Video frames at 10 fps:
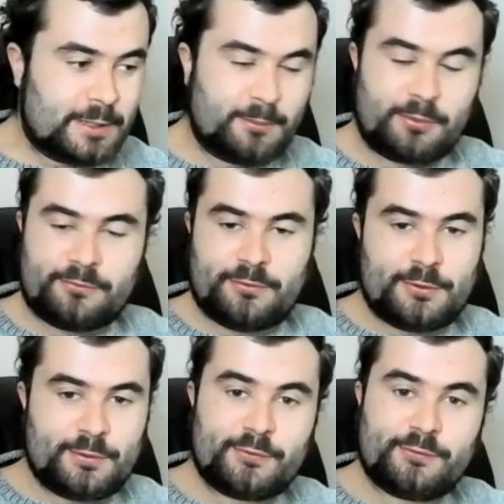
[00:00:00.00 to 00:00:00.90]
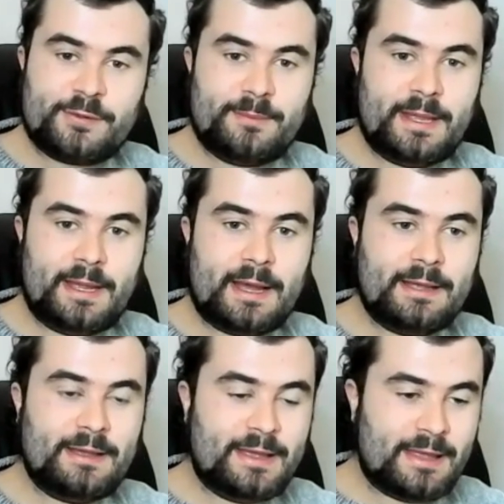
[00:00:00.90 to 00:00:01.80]
couple of years or
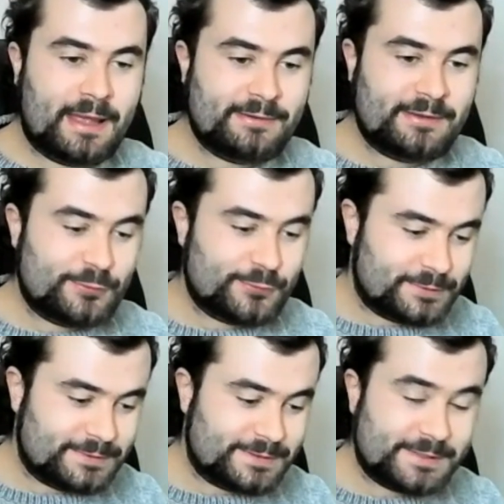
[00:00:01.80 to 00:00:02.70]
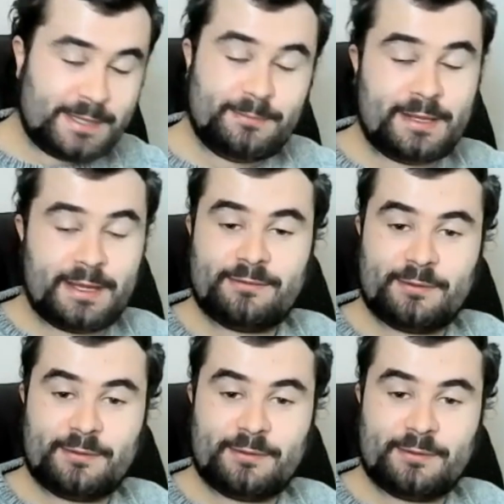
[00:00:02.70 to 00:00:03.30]
something is it the same thing?